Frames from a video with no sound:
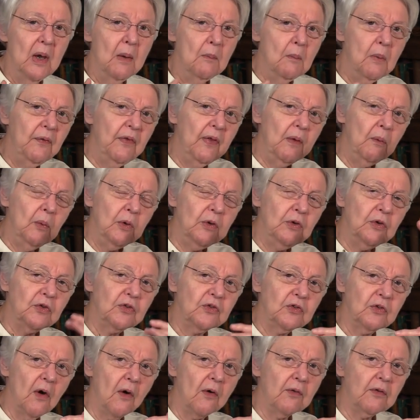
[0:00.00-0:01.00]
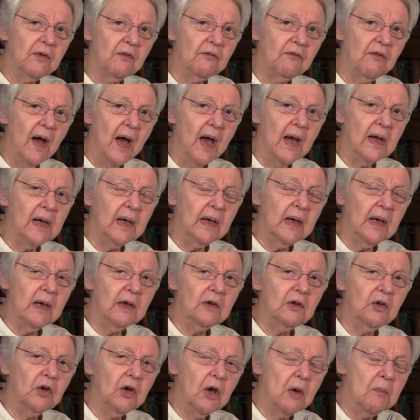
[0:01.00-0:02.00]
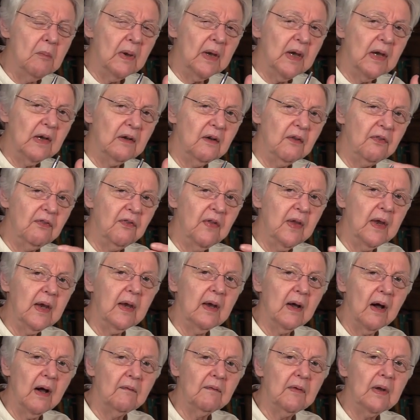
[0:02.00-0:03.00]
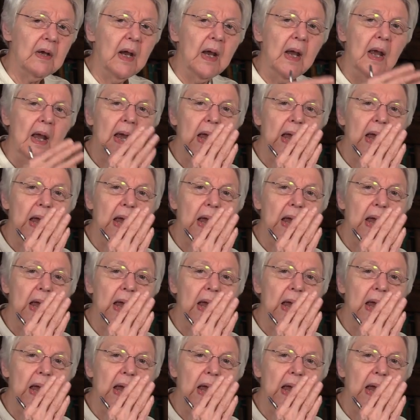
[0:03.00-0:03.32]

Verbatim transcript: But then when you start dividing it, you can begin to think of it